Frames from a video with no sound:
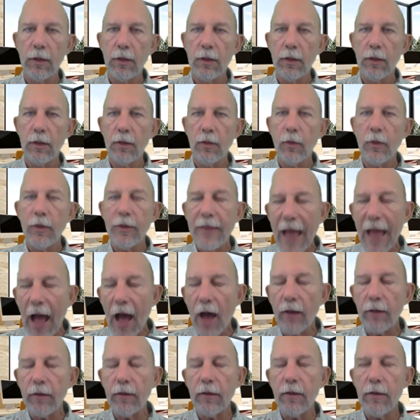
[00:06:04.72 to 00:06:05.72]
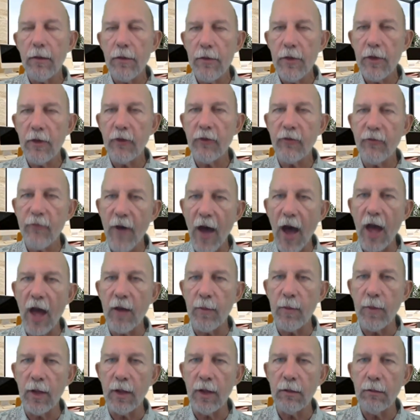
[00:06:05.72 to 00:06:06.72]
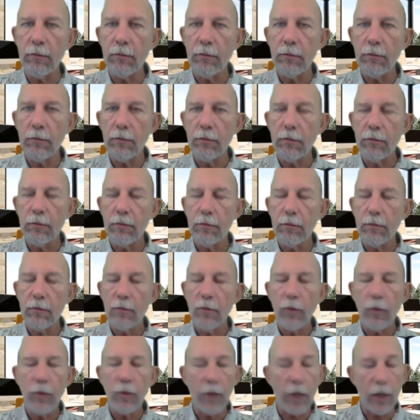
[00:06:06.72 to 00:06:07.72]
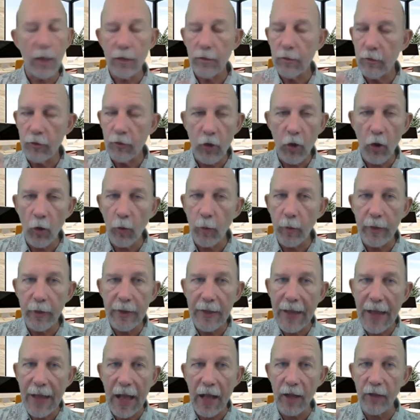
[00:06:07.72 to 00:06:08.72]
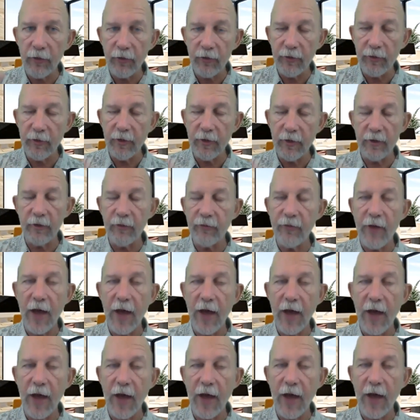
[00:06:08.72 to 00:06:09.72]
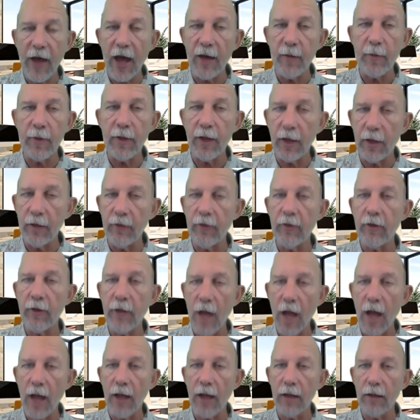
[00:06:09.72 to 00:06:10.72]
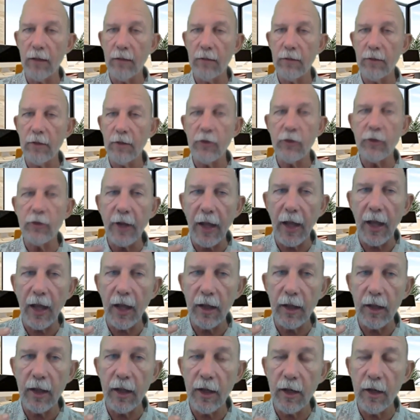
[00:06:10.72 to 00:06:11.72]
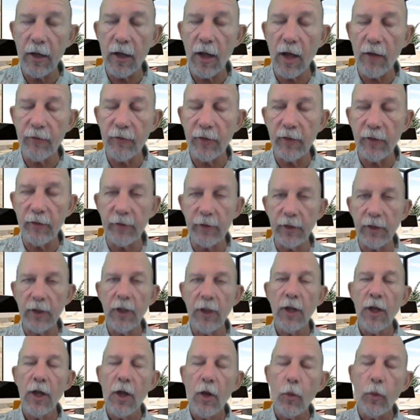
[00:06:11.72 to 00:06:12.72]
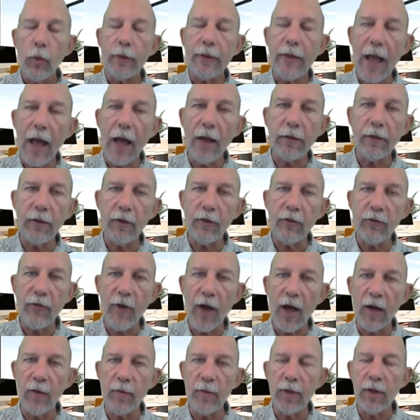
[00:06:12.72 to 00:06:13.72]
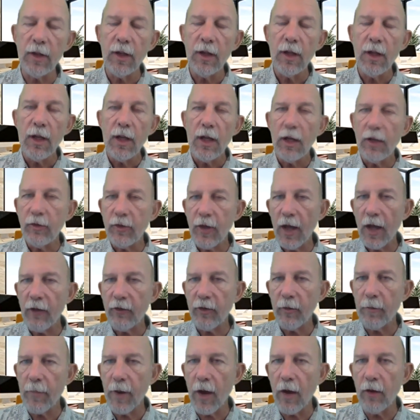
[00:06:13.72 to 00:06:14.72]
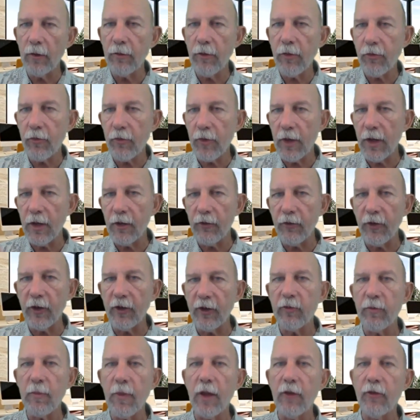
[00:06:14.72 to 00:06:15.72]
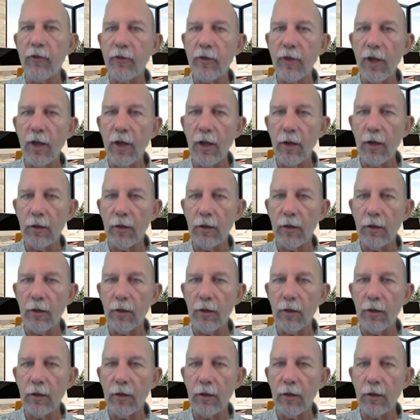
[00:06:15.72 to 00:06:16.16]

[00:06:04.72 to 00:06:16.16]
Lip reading: Without this vitamin, nobody has this vitamin in their diet. You can't get enough of it. Without this vitamin, it takes a bone 3 to 6 months to heal.